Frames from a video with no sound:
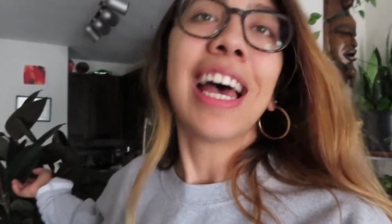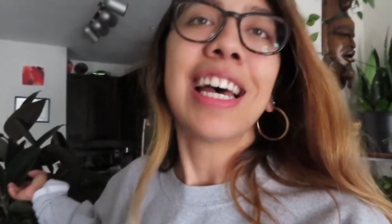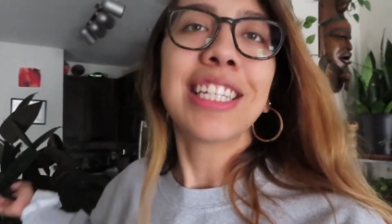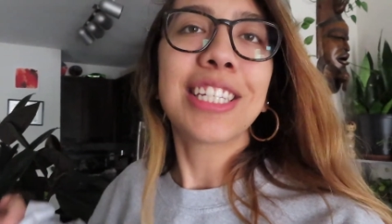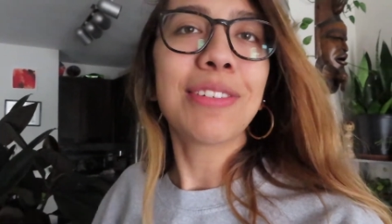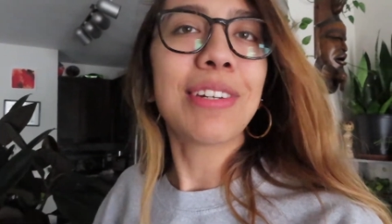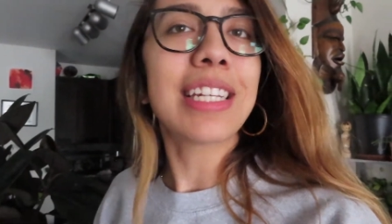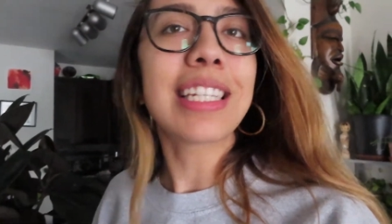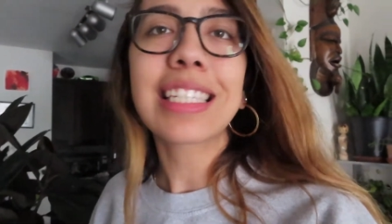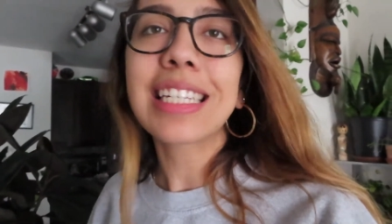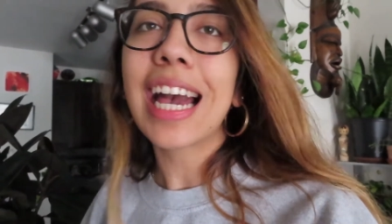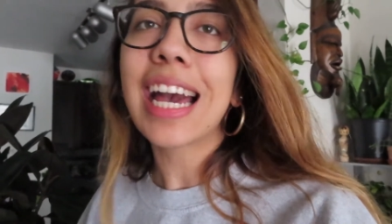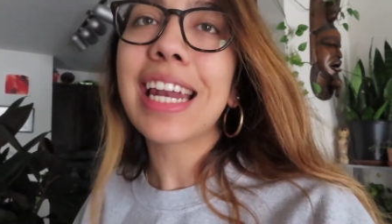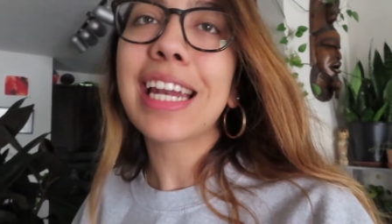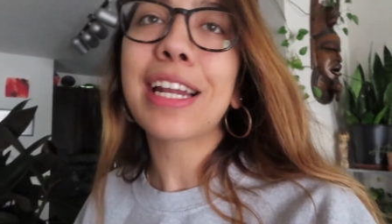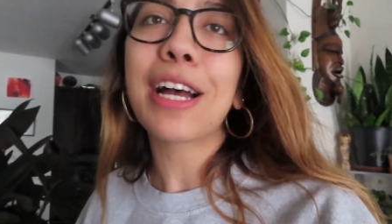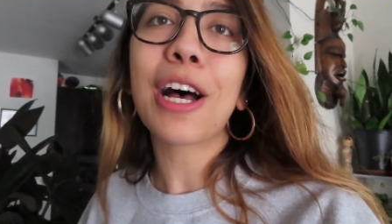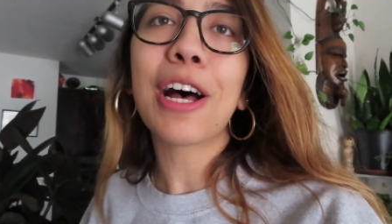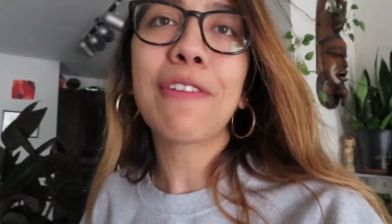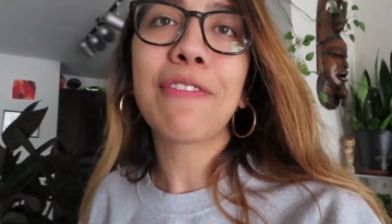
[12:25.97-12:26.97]
So just cut
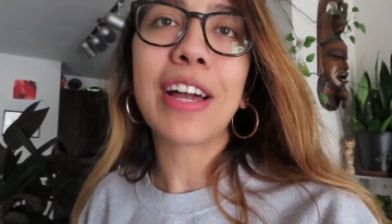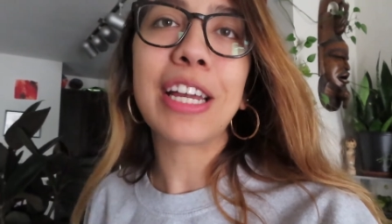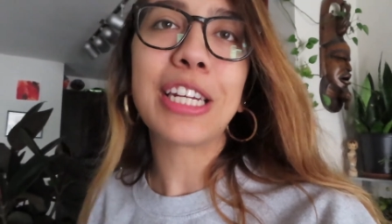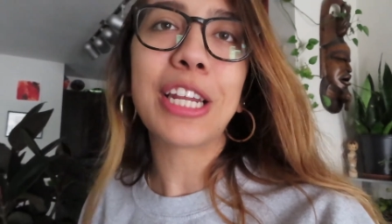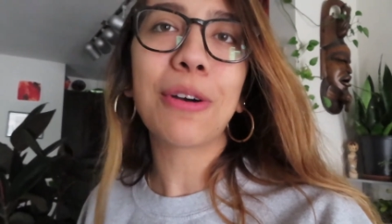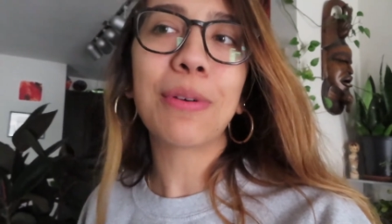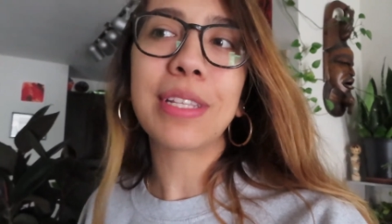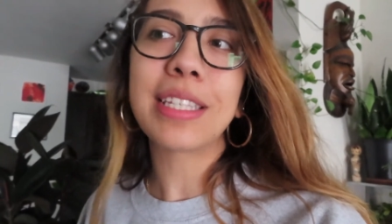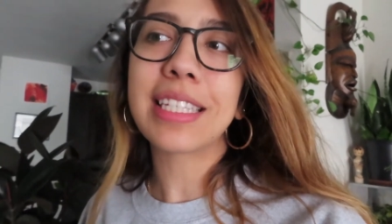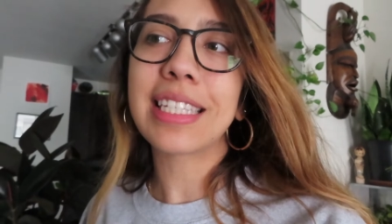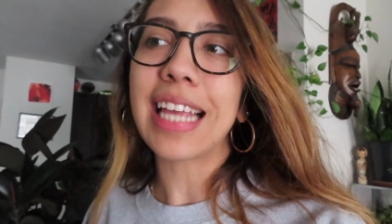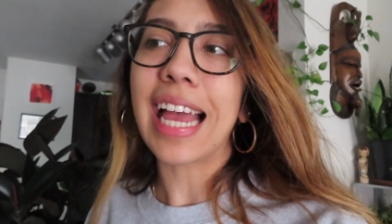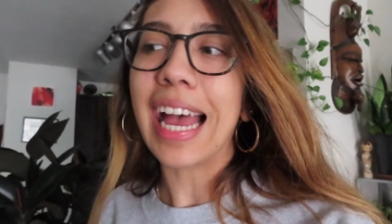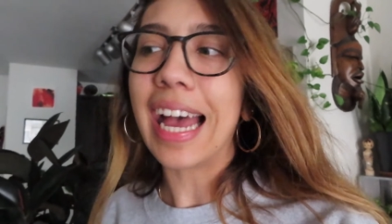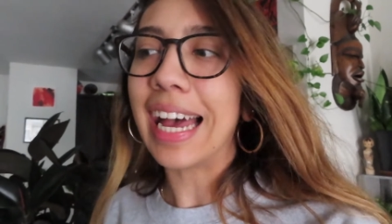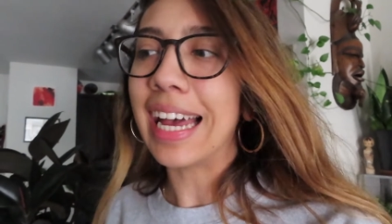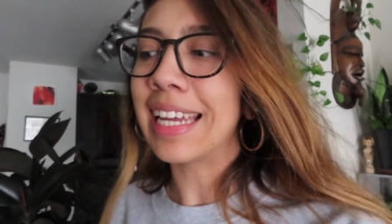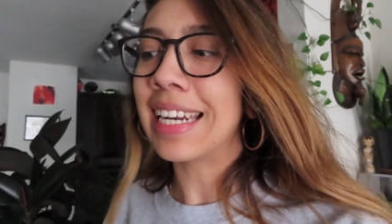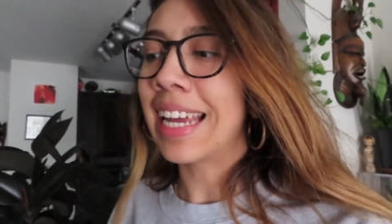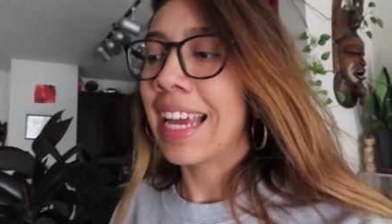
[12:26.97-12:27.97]
it off. I know it's
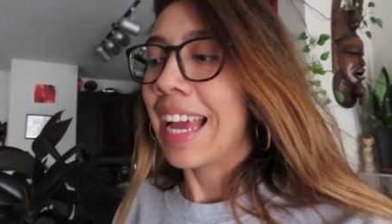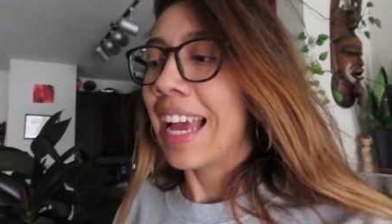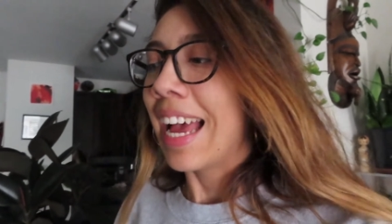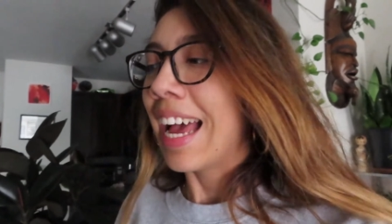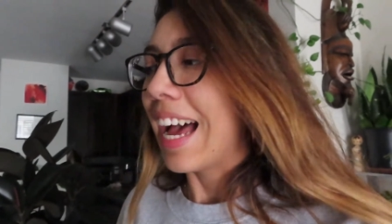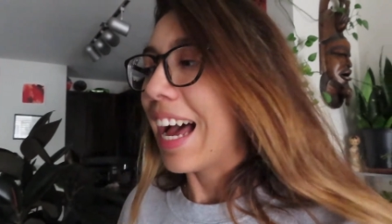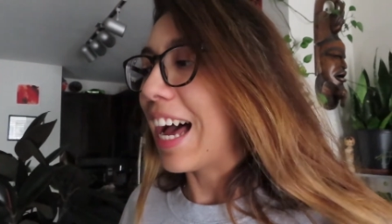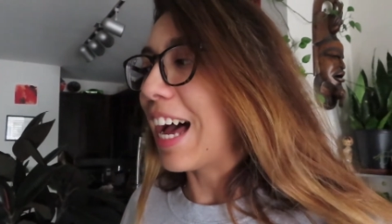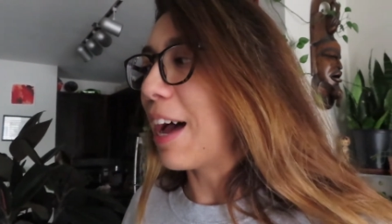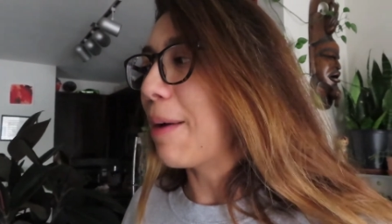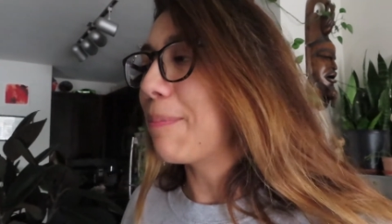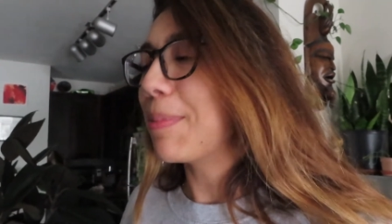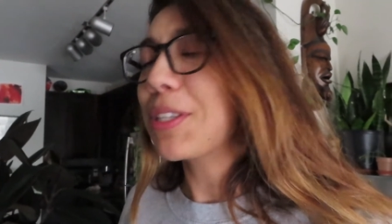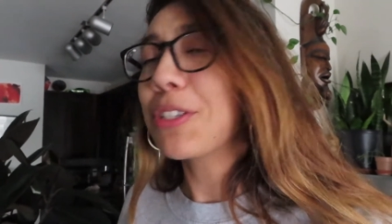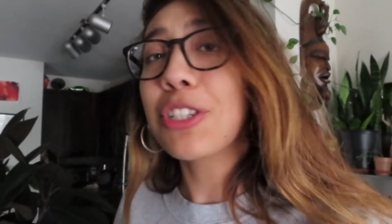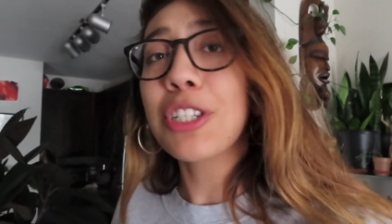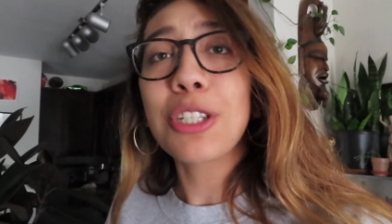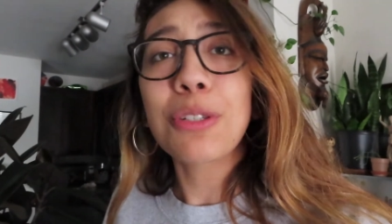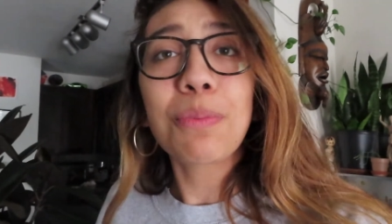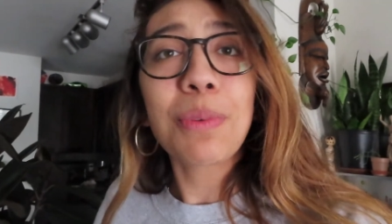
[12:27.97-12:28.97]
sad, but
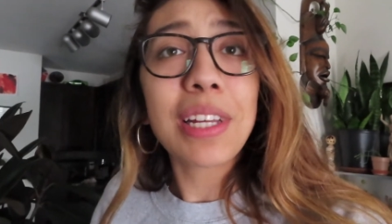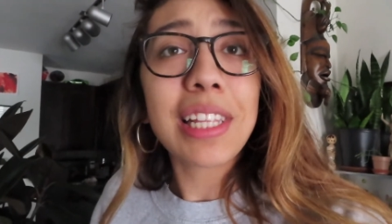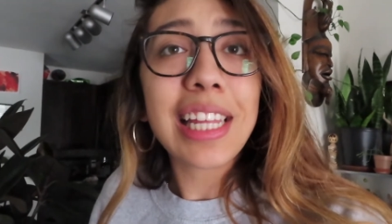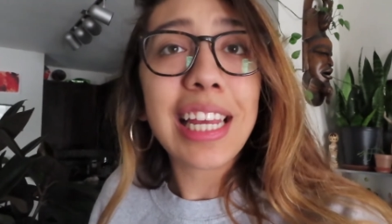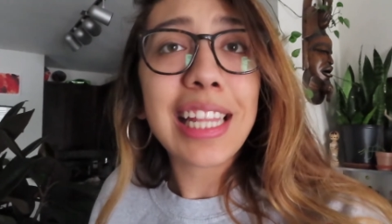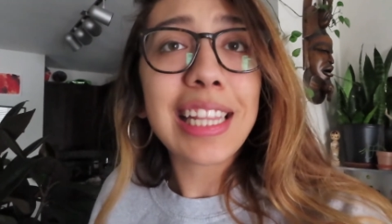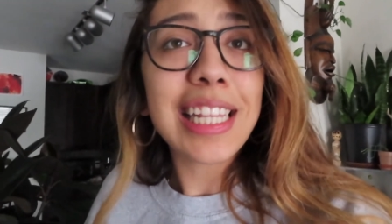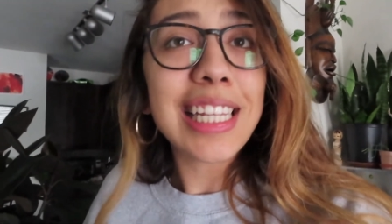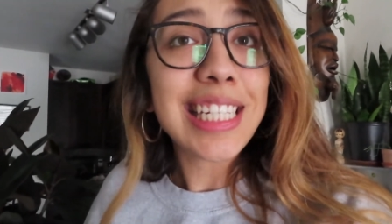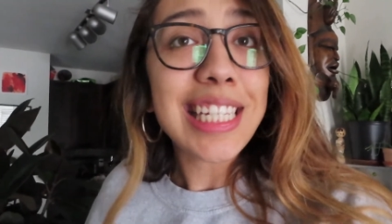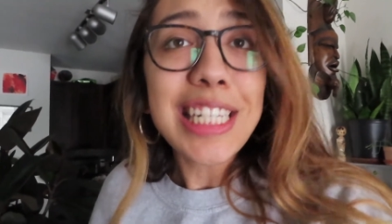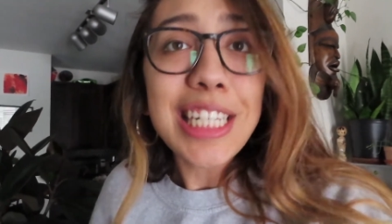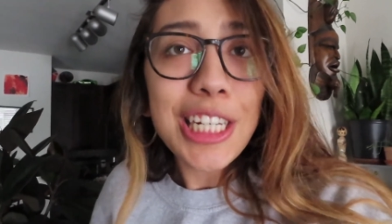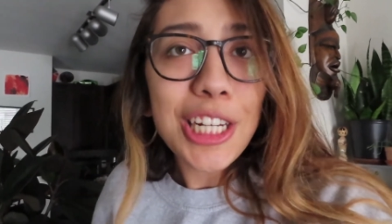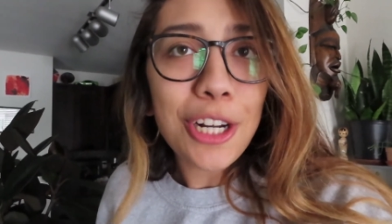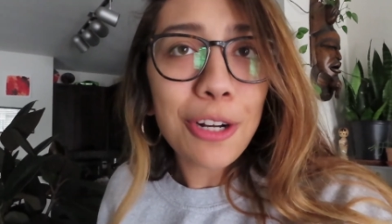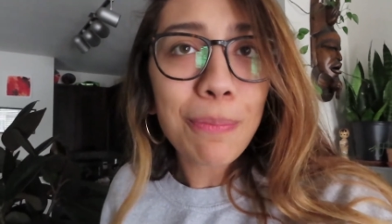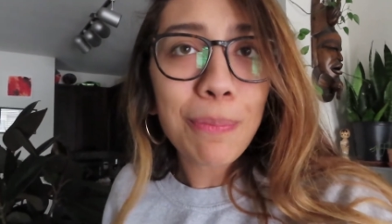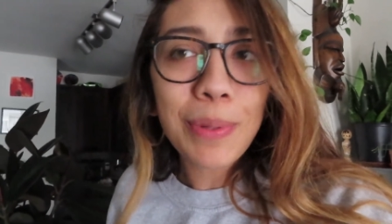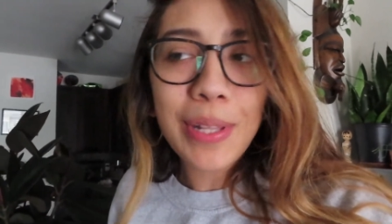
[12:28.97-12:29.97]
just really listen to
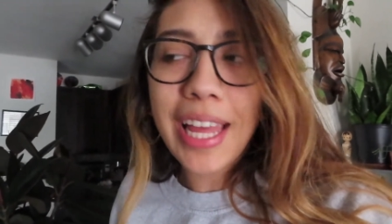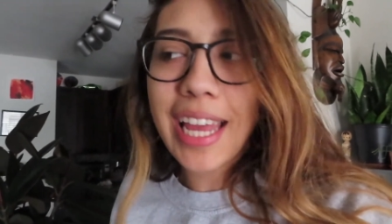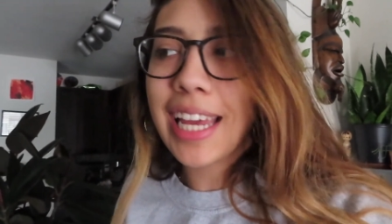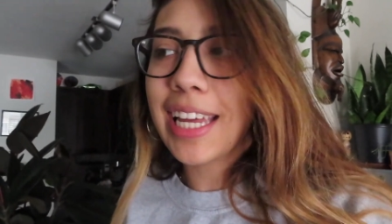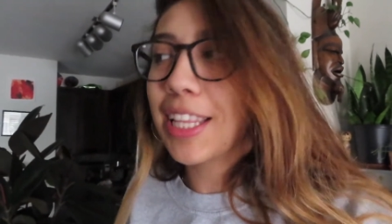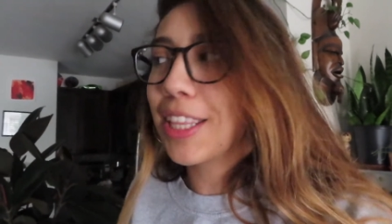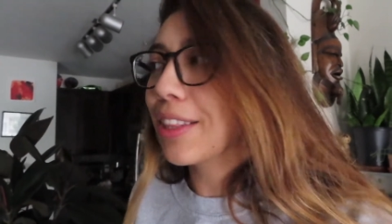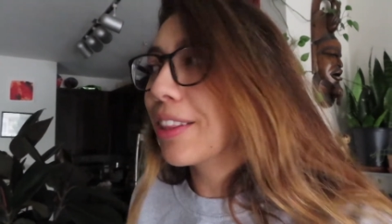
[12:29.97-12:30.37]
your plant,